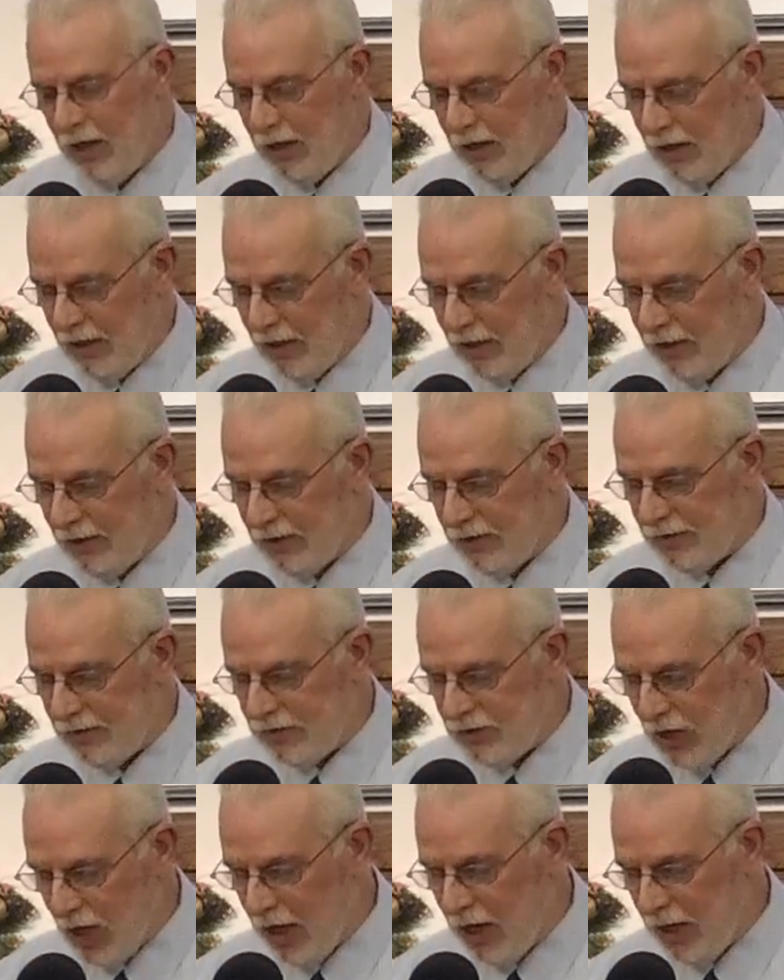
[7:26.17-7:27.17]
uh,
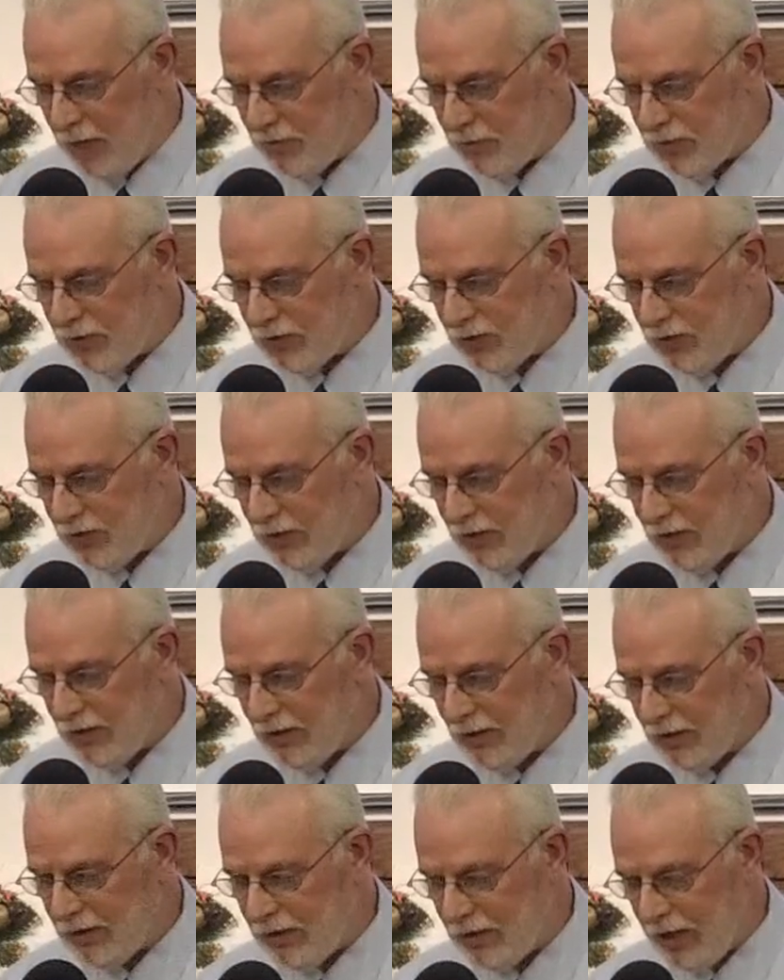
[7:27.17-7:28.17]
James
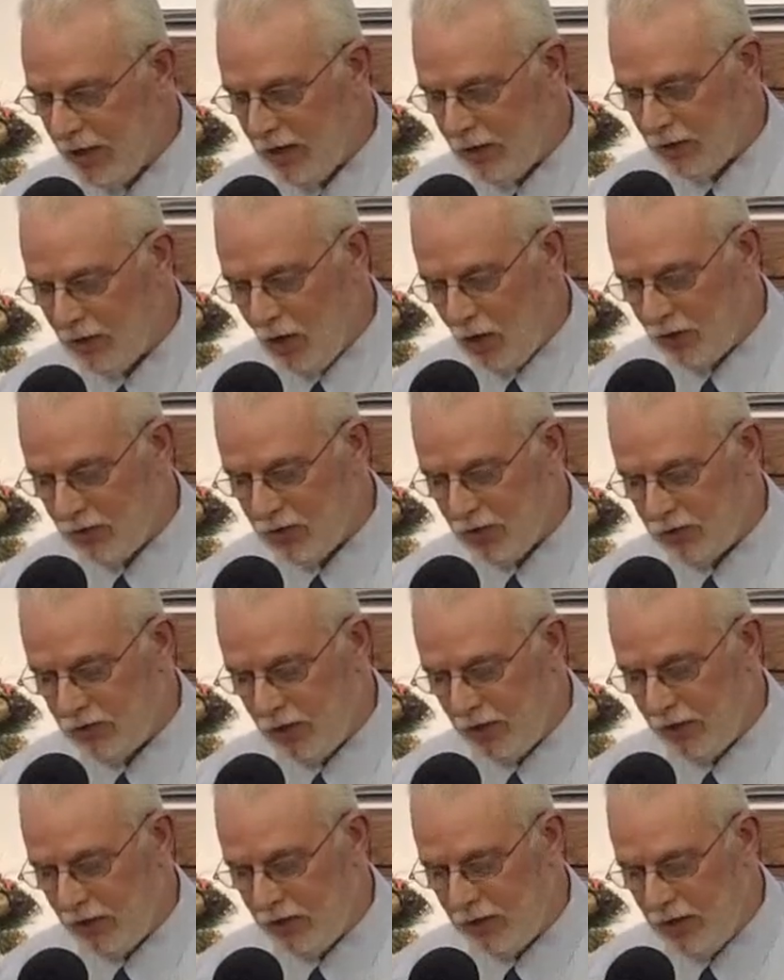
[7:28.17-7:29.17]
now launches
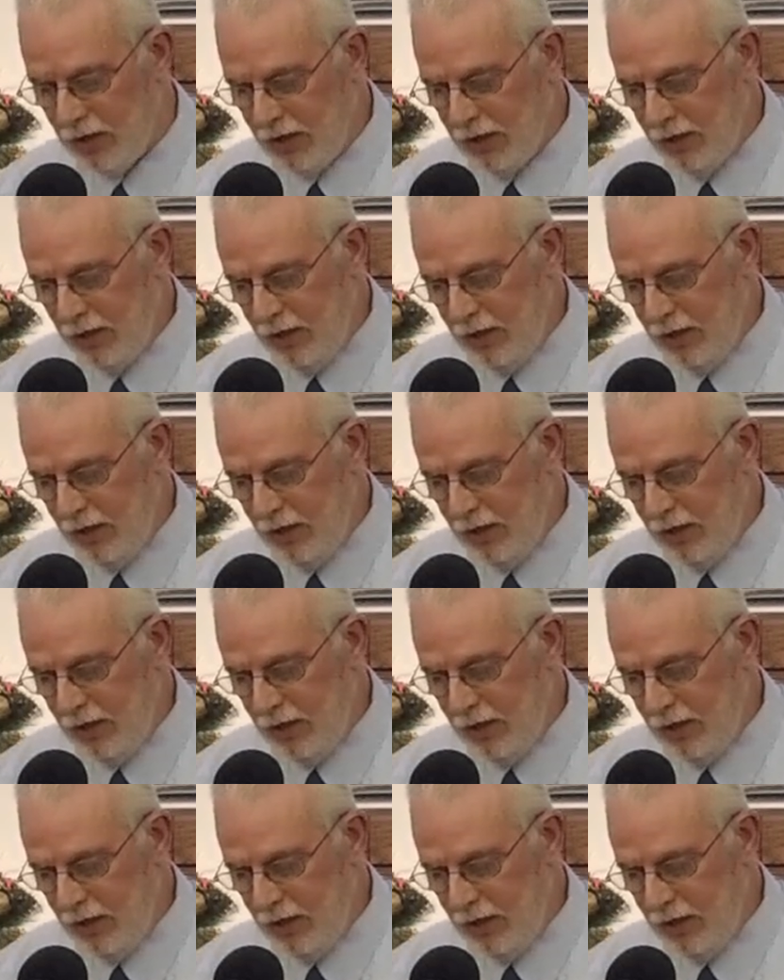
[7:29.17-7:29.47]
in.